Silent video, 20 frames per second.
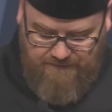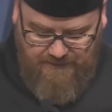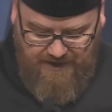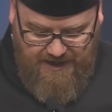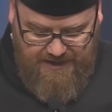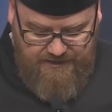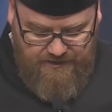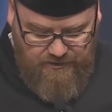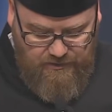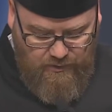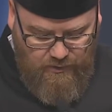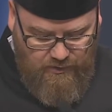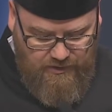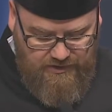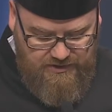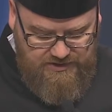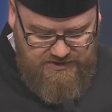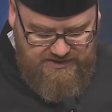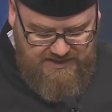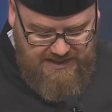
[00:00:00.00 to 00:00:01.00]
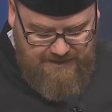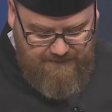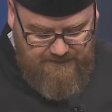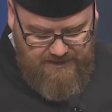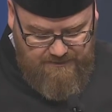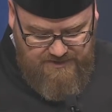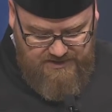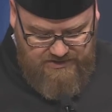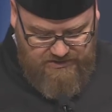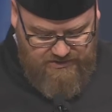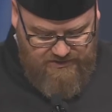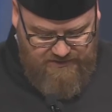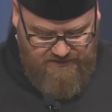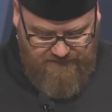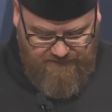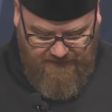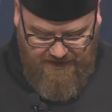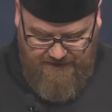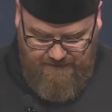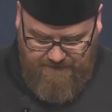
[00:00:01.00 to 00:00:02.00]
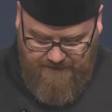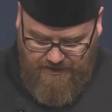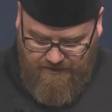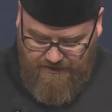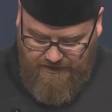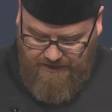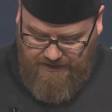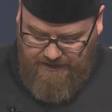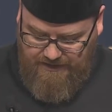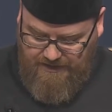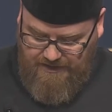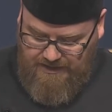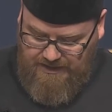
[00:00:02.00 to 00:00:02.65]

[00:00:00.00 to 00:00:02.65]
by their lawyers, namely Mr. Sven Mary,